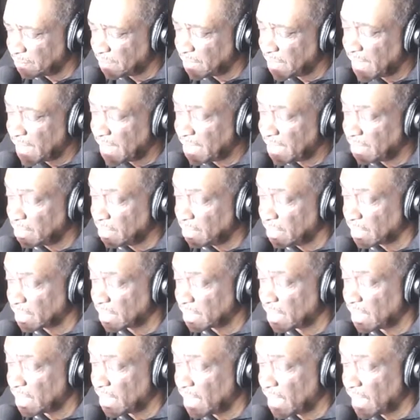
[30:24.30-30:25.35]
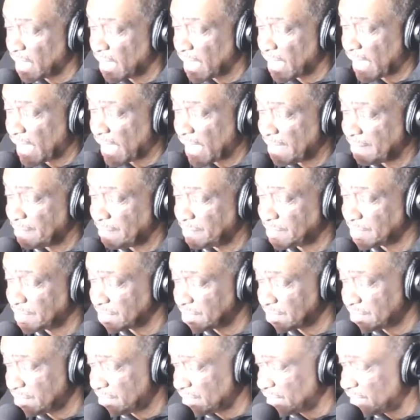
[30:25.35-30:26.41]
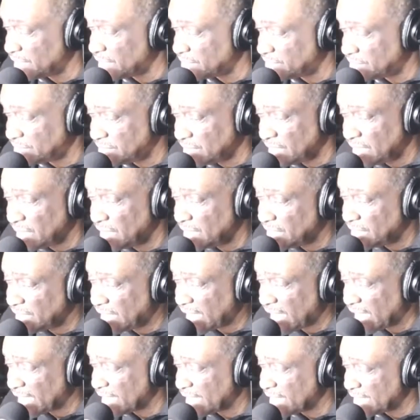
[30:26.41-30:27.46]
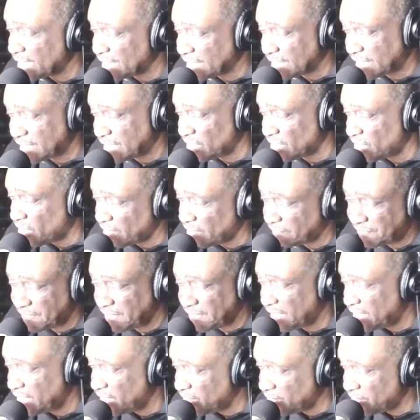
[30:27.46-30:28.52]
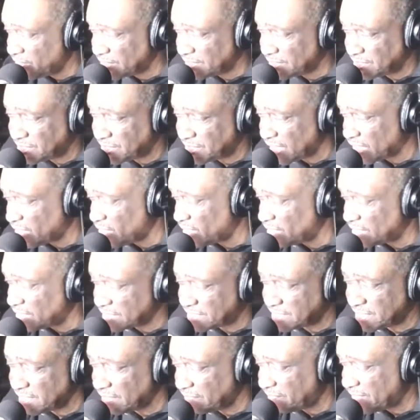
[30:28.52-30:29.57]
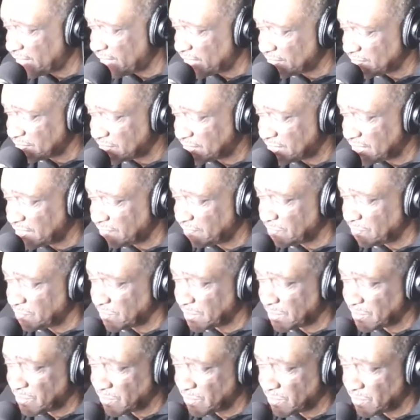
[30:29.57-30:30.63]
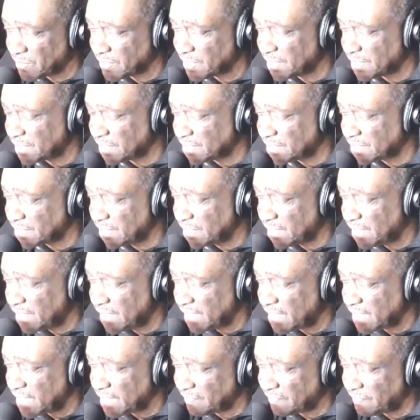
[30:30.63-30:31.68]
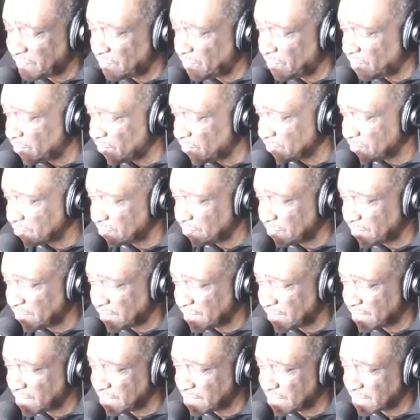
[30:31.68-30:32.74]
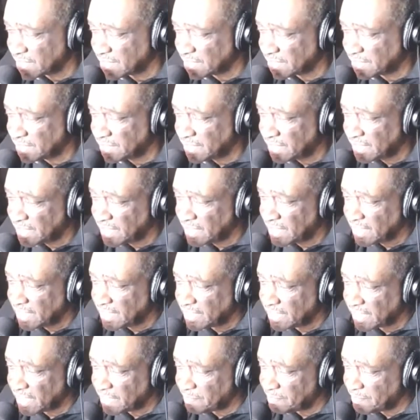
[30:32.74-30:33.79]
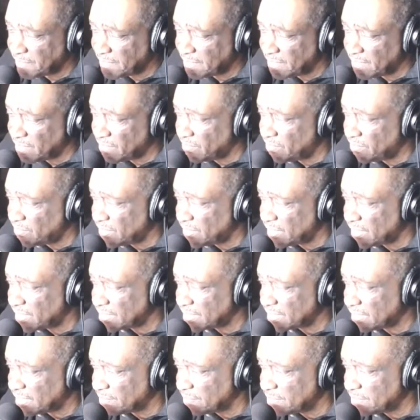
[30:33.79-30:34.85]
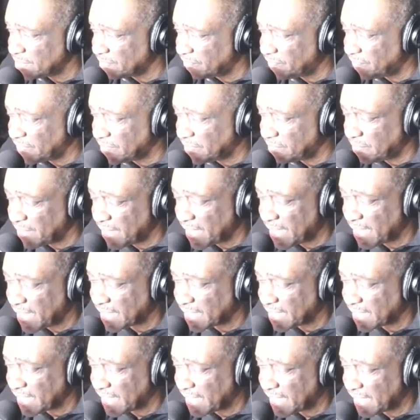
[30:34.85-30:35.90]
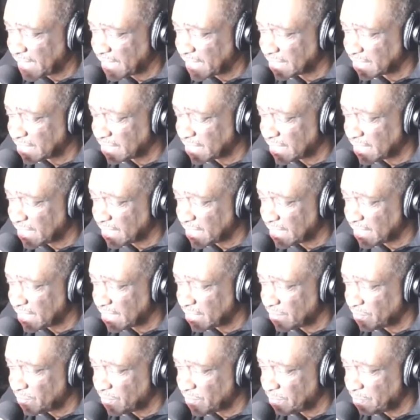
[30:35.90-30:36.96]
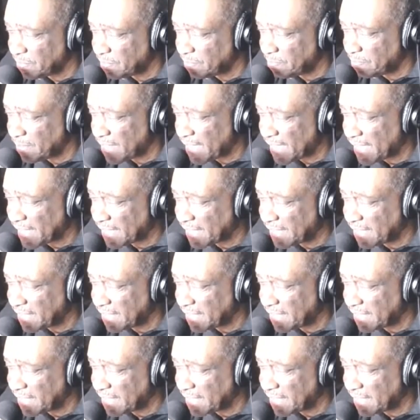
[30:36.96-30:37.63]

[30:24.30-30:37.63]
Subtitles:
Hey, look, I'm just, I got to get off the air and check all this stuff out and see if it recorded and if you heard some things, and you let me know, give me some feedback, and we'll be back